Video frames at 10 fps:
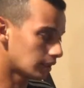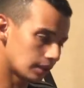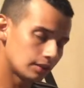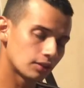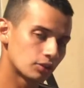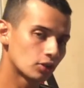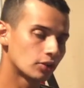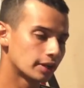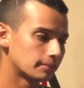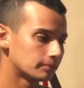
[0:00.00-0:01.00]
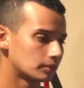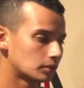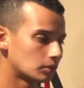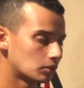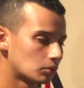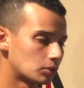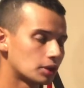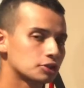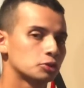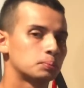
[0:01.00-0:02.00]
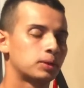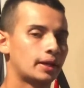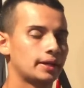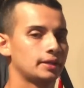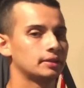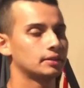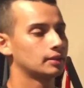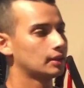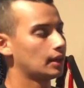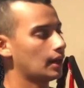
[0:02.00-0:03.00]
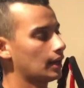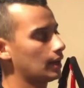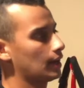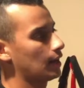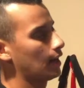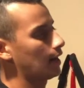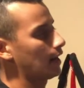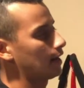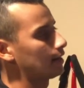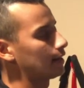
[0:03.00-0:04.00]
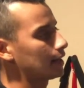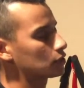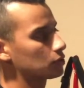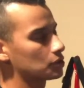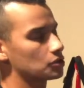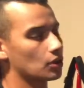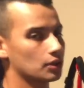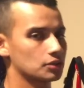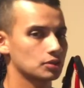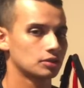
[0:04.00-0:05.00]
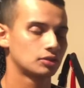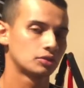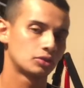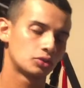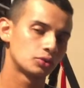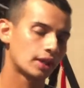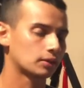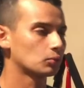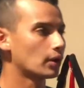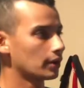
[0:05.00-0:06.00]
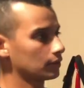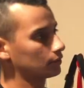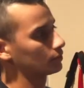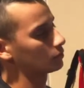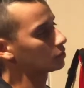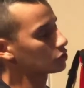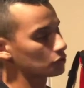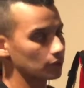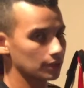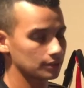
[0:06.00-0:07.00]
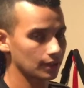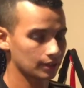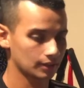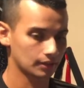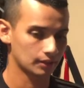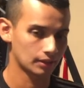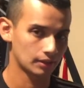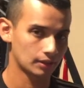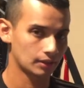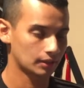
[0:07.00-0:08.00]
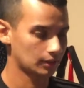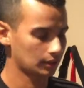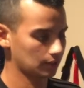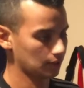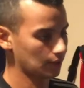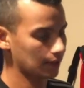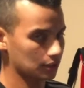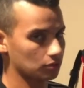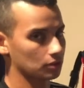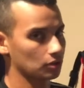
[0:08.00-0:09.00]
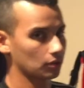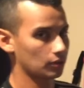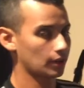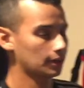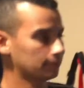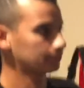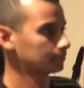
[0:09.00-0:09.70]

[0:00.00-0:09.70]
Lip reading: in the theory, we are supplying an electric charge to that wire, which creates that electric current, right?